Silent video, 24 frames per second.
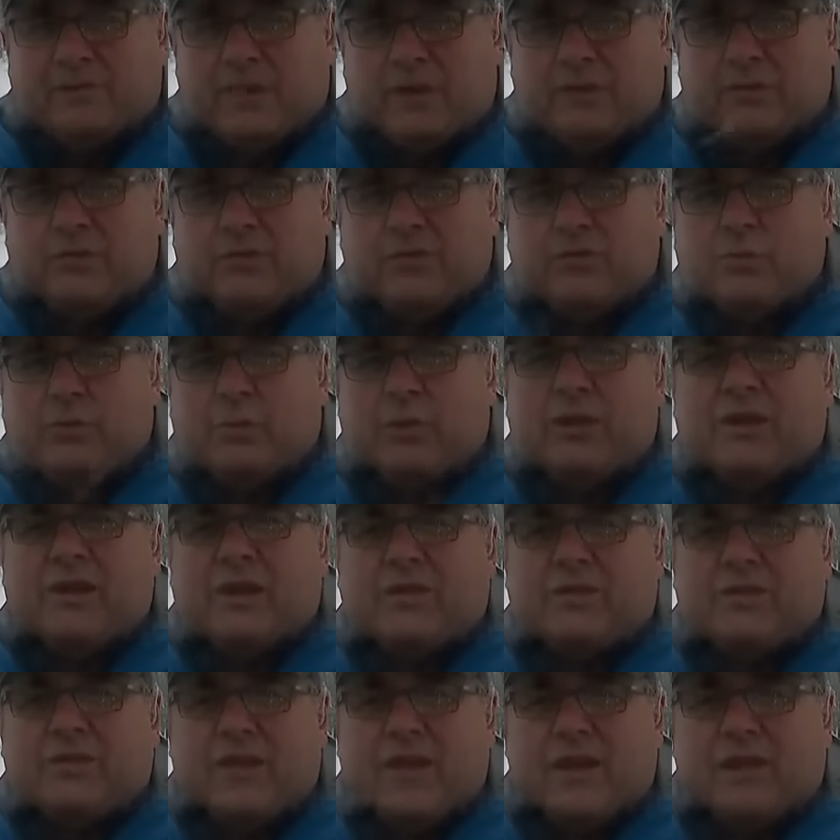
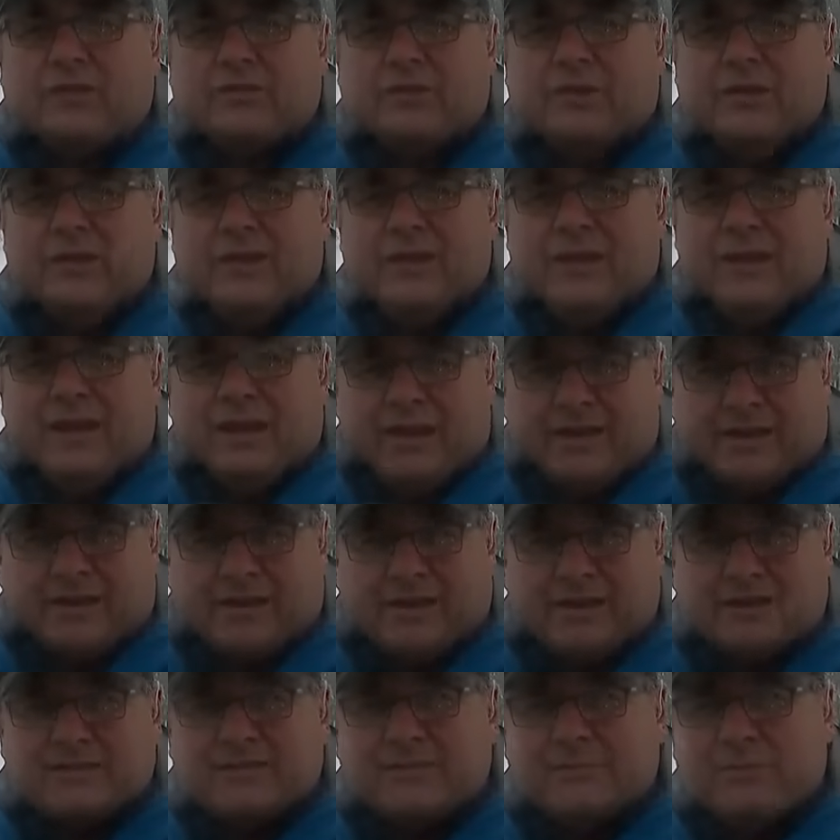129,000
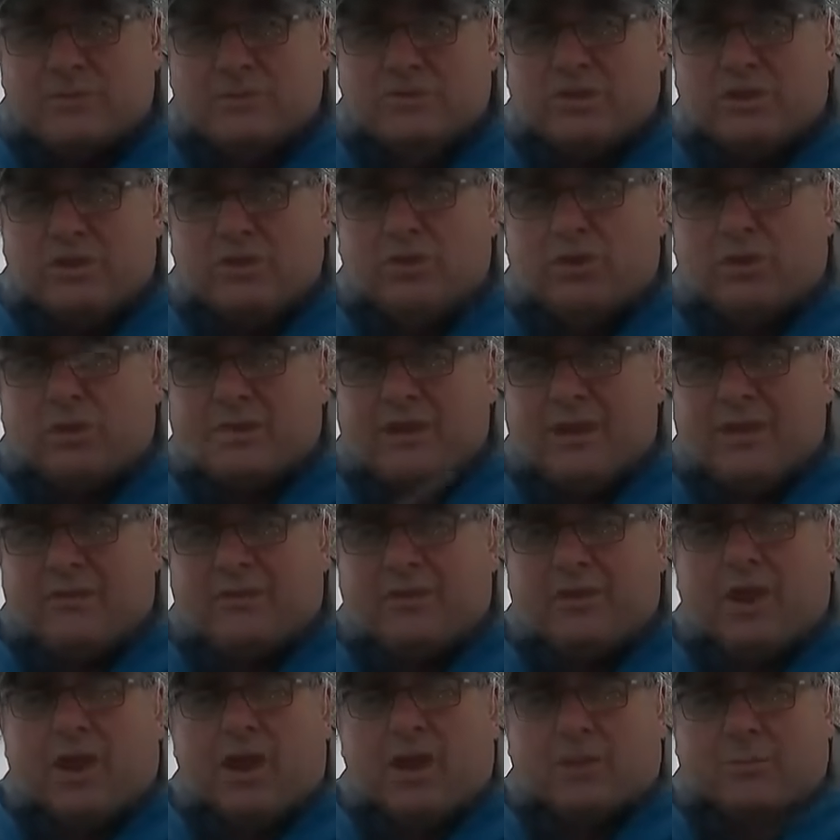customers in York
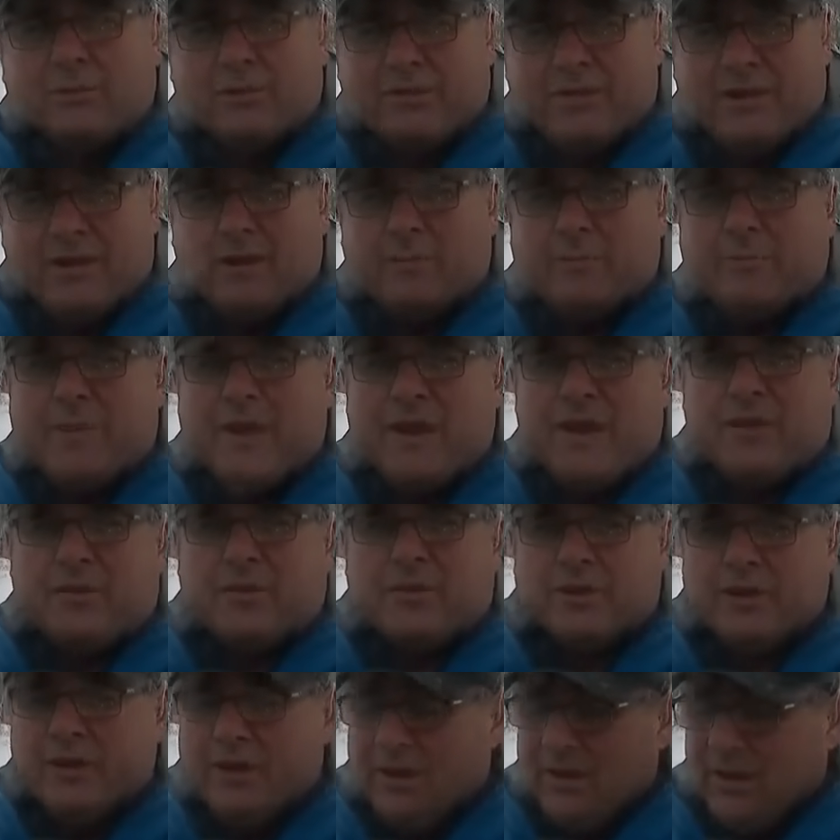County are without
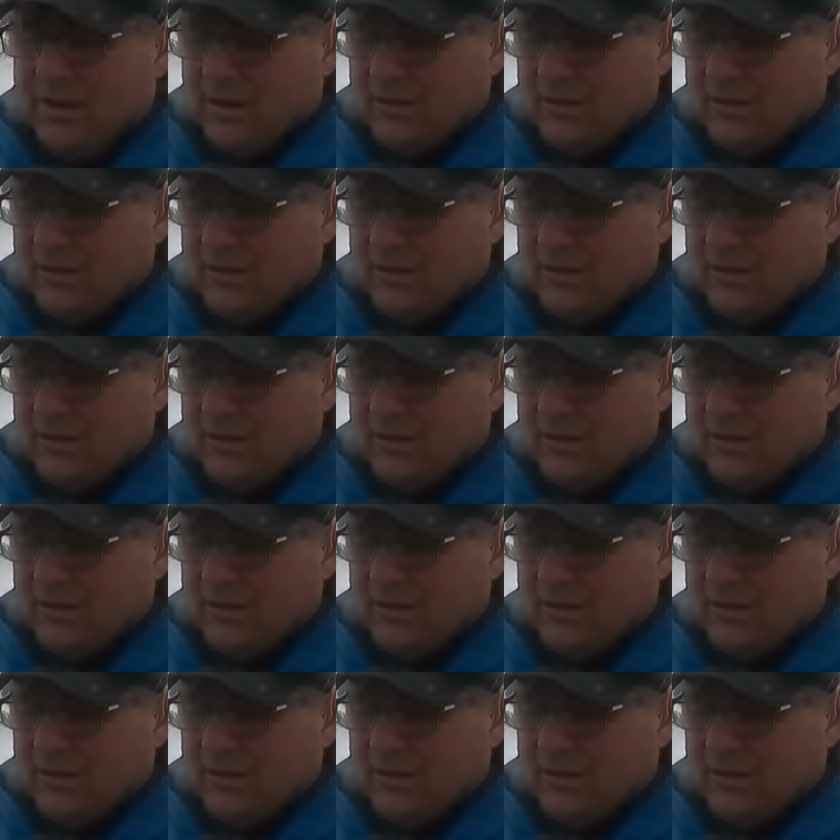power.